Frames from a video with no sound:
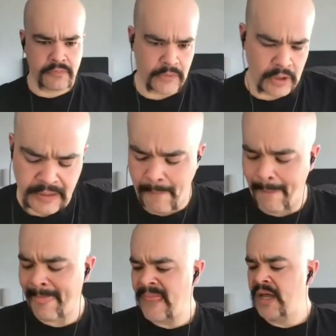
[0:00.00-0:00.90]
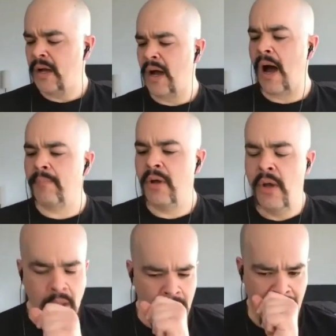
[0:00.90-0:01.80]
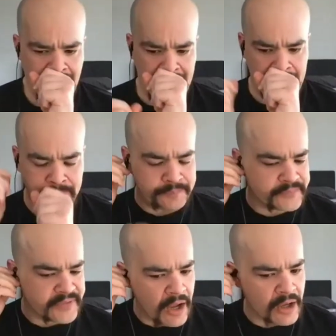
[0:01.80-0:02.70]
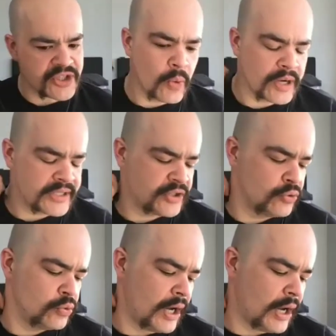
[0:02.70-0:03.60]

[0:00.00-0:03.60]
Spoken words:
Okay. I also wanted to